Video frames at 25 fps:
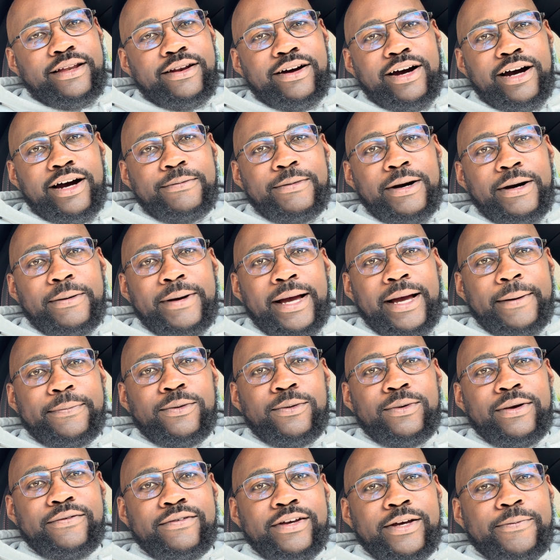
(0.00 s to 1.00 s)
I'm
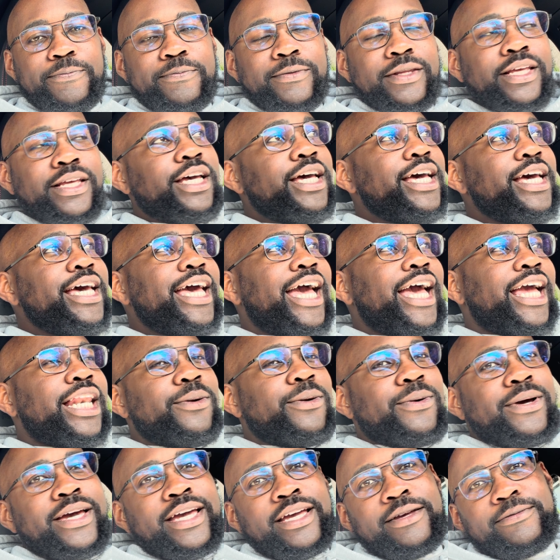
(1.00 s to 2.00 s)
happy with it.
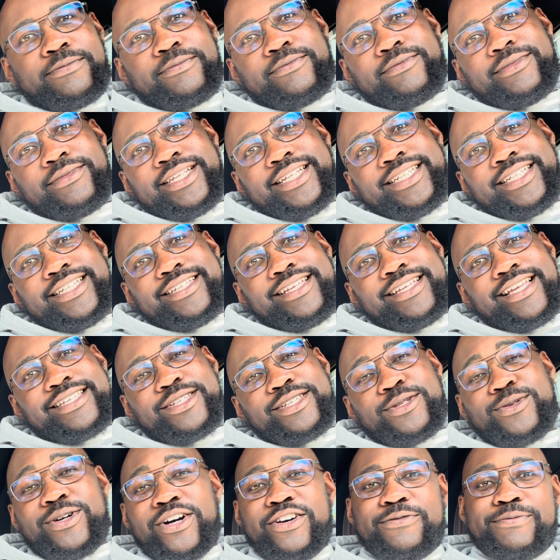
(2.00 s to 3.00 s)
Anyway,
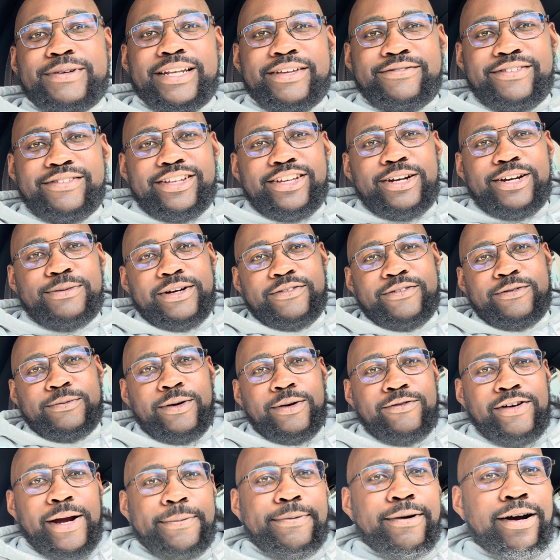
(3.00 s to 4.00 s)
it's a 12-minute video, but I'm
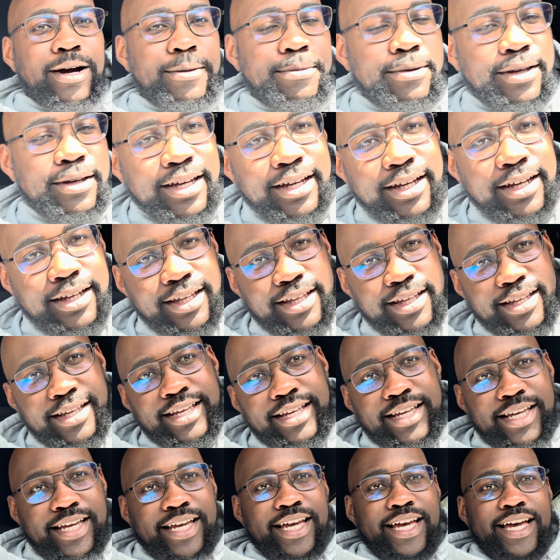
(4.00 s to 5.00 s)
gonna wrap it up here.
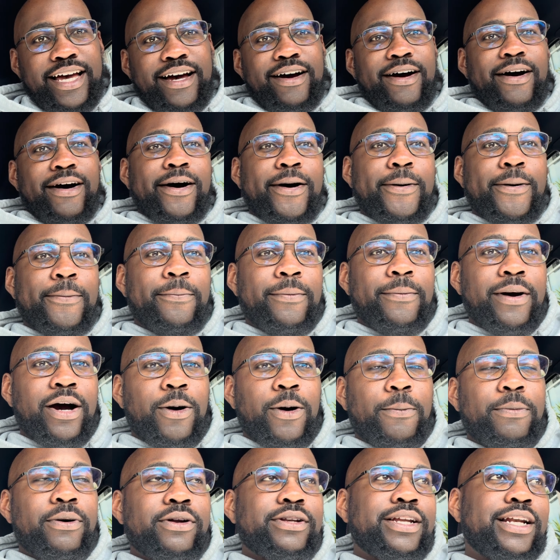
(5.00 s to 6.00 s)

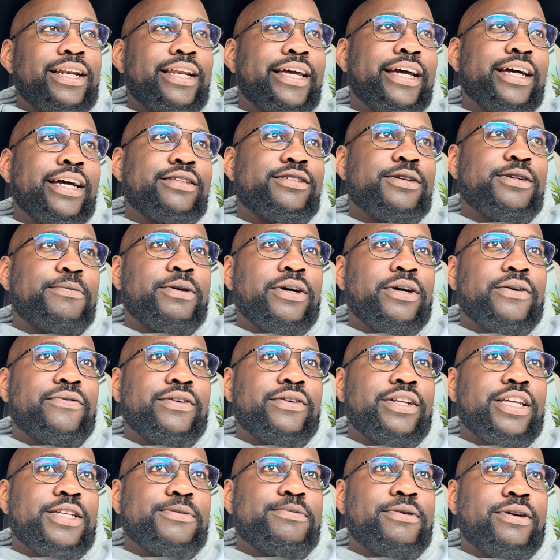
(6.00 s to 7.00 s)
I'll put the link to
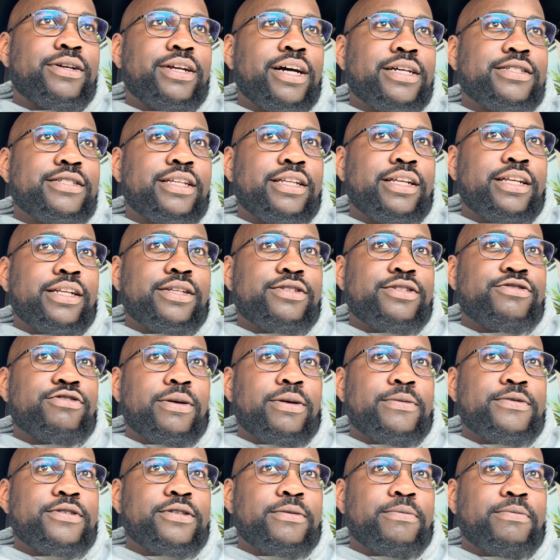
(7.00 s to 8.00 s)
both of these products in the
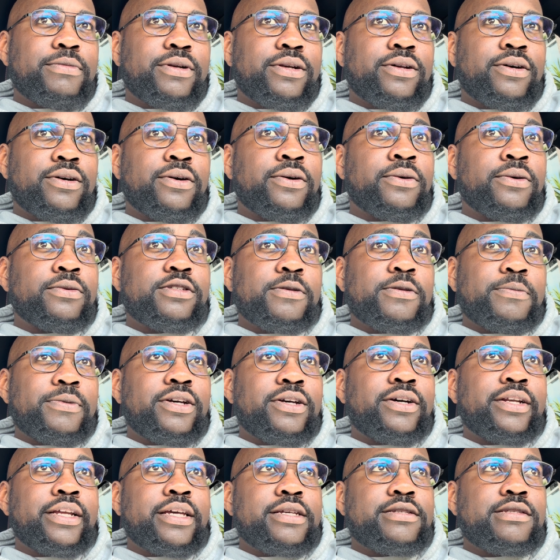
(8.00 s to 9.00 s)
description below. To
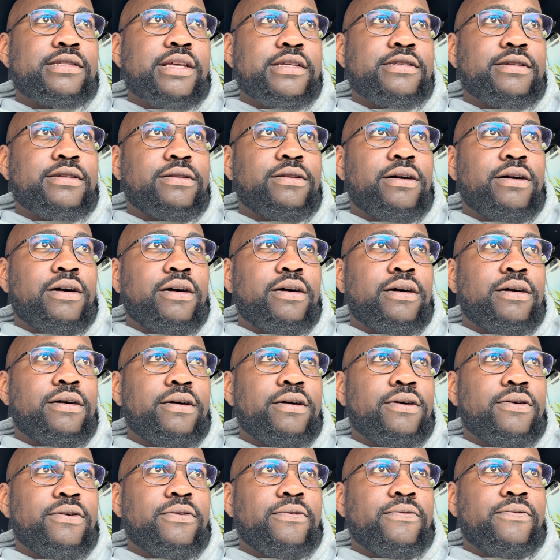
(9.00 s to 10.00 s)
be honest, there's a lot
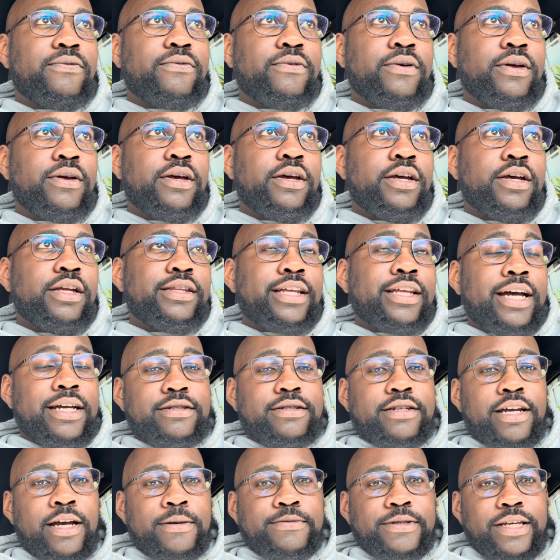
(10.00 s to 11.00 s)
of
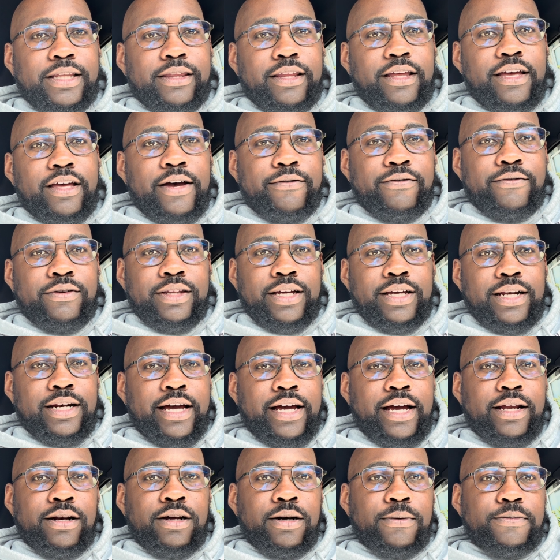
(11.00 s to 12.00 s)
dash cams that they have in their
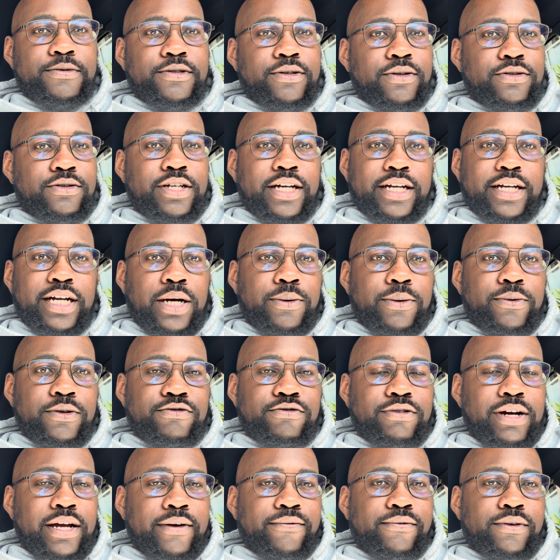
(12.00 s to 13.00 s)
lineup, so check out
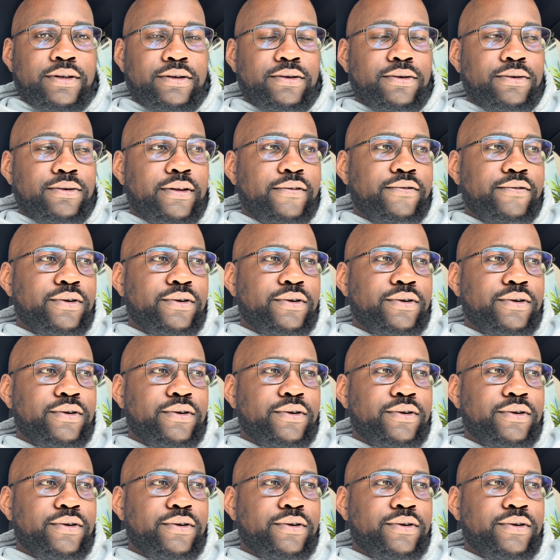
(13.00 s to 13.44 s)
what's right for you.